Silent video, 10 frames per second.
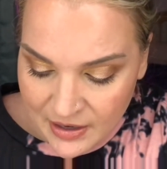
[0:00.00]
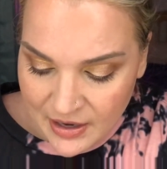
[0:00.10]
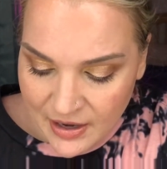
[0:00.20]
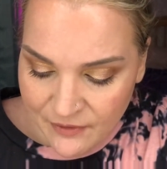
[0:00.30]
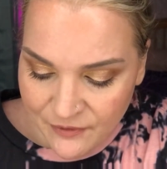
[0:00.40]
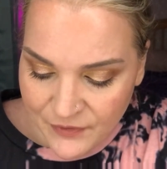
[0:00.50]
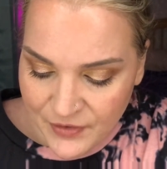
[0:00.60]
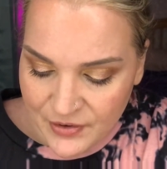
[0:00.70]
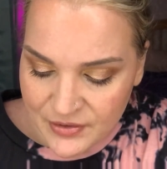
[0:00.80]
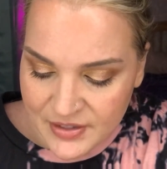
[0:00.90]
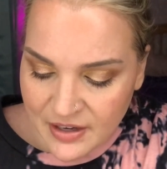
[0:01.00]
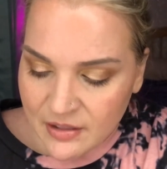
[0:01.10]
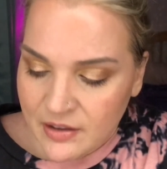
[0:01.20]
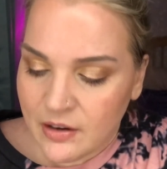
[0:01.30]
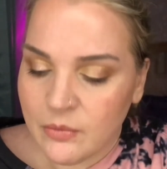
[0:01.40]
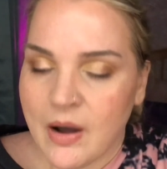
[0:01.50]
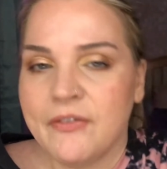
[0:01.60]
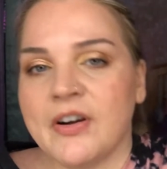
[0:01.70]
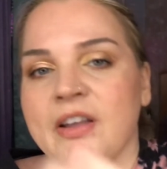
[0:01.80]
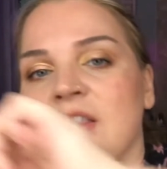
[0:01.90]
it feels like a little
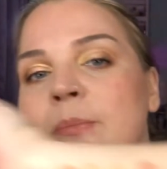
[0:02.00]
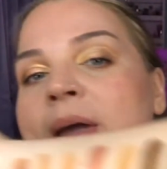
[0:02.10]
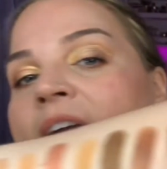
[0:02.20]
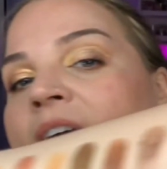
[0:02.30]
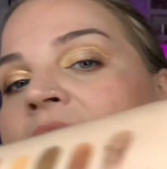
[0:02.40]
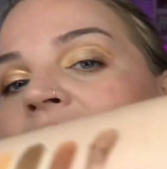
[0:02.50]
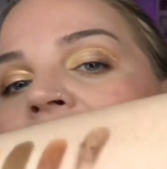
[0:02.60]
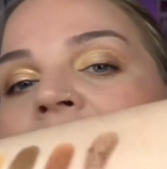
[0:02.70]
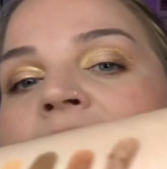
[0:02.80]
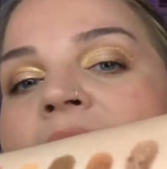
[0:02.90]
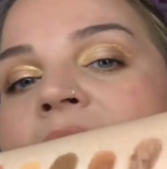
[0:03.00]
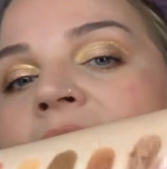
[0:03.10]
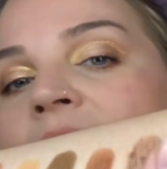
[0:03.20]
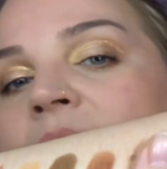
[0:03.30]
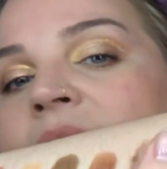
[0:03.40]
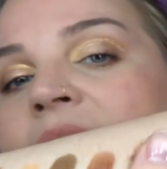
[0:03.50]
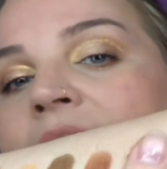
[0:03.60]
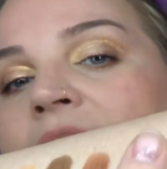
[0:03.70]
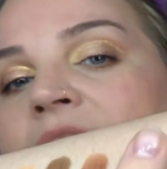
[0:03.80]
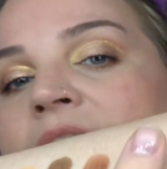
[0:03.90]
rougher in the pan, and it was
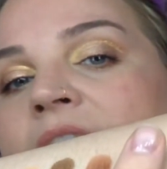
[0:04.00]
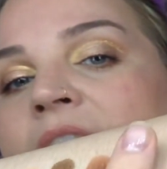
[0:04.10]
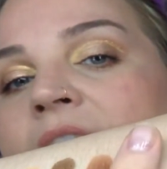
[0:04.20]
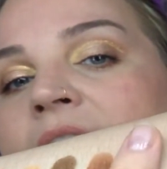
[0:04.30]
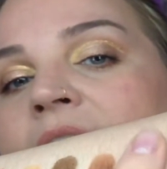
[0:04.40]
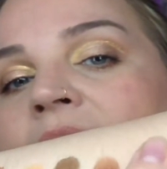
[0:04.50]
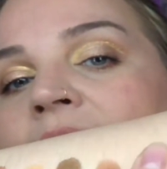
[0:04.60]
actually like,